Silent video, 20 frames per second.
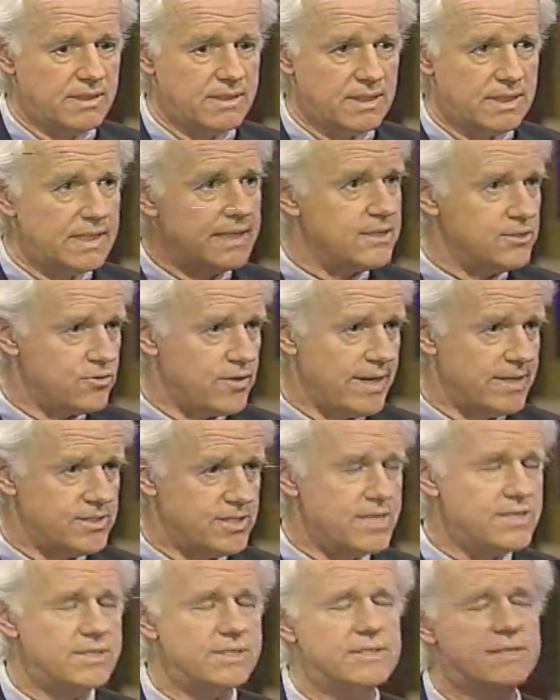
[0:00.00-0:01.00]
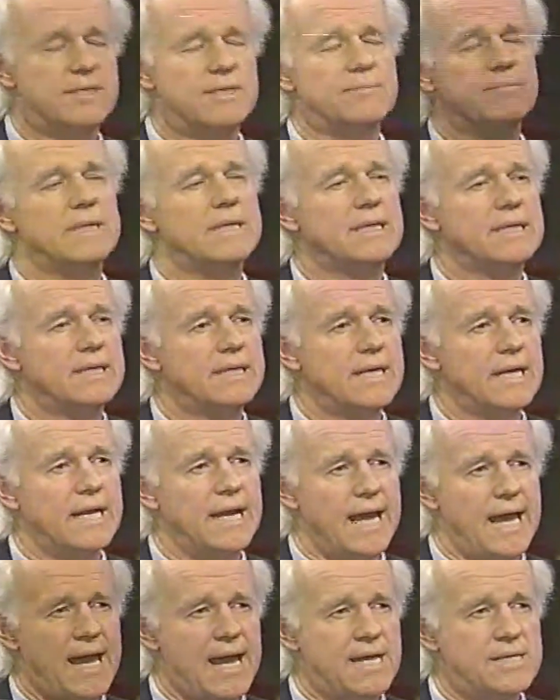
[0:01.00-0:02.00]
Clinton transition team
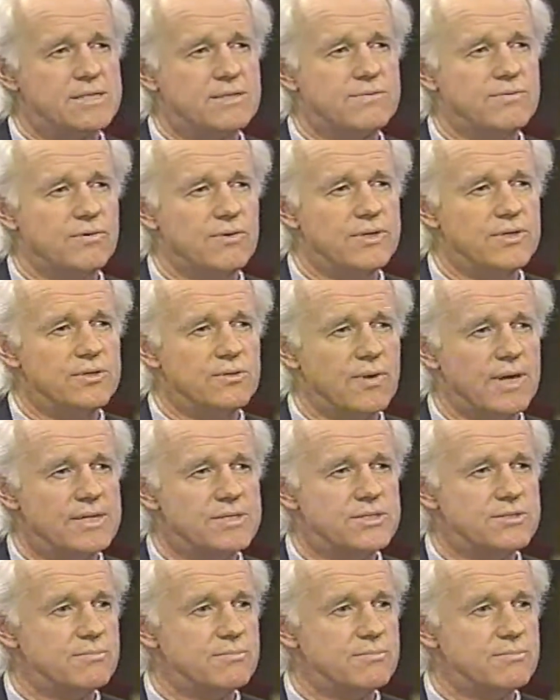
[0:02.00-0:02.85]
and asked for U.S.